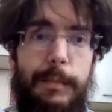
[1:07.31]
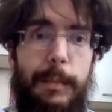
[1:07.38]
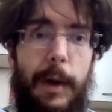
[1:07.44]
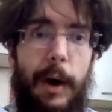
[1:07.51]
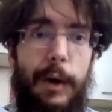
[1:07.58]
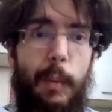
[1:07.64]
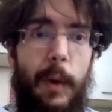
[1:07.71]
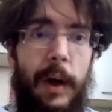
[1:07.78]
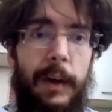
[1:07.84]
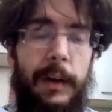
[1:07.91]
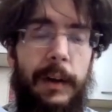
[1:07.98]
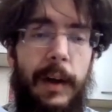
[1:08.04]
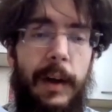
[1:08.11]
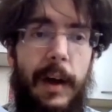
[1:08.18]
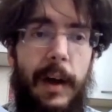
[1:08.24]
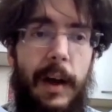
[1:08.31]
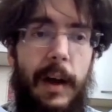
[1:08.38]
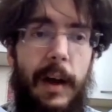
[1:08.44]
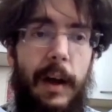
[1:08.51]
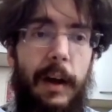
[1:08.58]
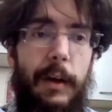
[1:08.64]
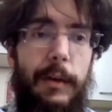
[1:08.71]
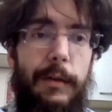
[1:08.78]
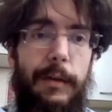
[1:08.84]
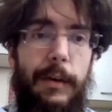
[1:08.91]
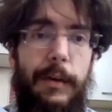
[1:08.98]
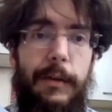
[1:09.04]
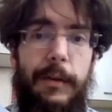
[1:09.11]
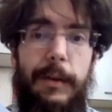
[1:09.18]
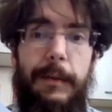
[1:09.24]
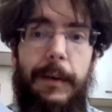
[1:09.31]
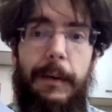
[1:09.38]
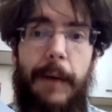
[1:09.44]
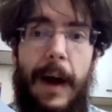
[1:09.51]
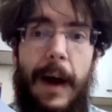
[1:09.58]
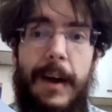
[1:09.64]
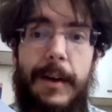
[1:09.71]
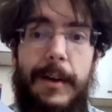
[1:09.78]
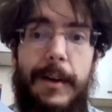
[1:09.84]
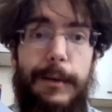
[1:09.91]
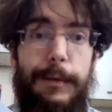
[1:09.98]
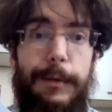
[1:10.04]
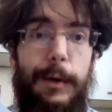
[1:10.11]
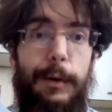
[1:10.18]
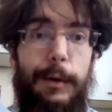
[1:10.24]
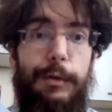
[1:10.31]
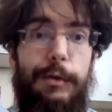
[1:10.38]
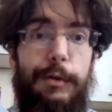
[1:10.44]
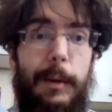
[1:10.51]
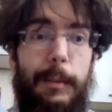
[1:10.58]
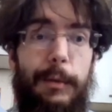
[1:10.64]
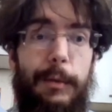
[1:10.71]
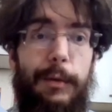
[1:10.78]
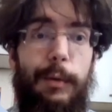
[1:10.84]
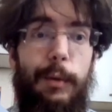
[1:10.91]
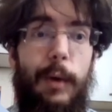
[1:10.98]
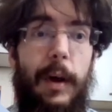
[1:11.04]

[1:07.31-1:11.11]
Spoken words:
Part one concerns the variety of ghost ships,